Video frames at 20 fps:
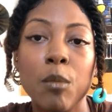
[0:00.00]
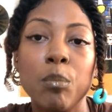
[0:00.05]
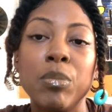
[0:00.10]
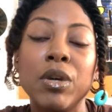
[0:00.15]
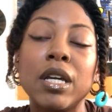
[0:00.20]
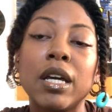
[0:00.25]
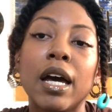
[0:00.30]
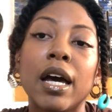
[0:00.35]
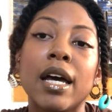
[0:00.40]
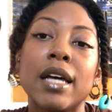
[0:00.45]

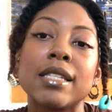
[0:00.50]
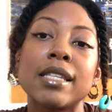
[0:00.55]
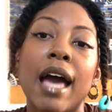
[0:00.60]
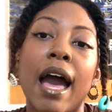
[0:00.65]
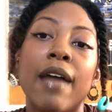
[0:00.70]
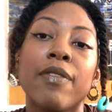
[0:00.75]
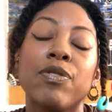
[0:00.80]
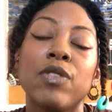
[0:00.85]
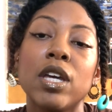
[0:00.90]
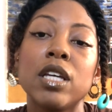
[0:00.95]
Because I
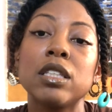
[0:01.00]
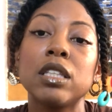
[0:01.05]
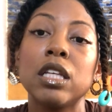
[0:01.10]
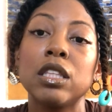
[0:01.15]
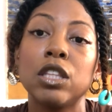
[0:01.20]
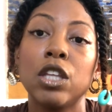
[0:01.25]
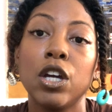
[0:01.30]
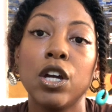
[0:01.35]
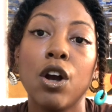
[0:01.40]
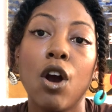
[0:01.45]
think that
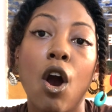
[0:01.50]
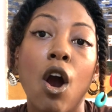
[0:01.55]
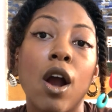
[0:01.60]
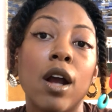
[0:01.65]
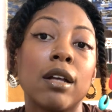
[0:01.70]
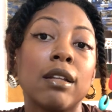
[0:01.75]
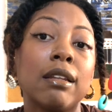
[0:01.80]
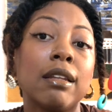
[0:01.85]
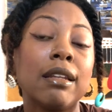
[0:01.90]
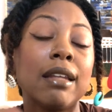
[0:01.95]
there are
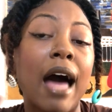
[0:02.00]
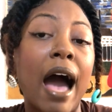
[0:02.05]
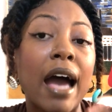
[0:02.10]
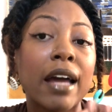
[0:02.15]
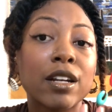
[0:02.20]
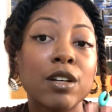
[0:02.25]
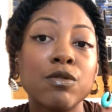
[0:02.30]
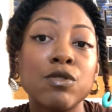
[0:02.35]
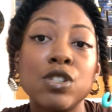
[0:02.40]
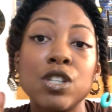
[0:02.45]
a lot
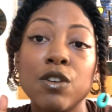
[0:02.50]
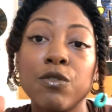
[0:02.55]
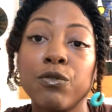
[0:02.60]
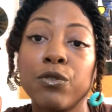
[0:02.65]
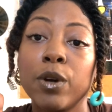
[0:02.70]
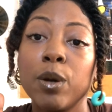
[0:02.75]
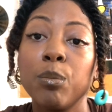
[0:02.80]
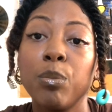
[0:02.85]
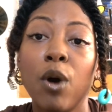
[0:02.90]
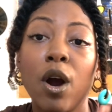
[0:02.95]
of
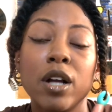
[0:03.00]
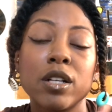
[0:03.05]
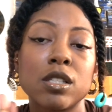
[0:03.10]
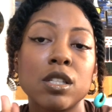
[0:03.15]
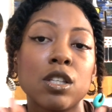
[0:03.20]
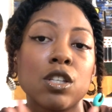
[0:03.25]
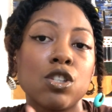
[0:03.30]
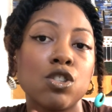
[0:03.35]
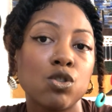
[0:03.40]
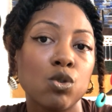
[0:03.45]
different parts of
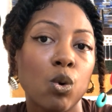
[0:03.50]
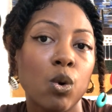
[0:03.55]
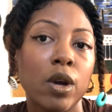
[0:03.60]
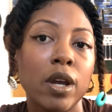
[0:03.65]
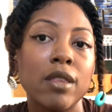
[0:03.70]
the story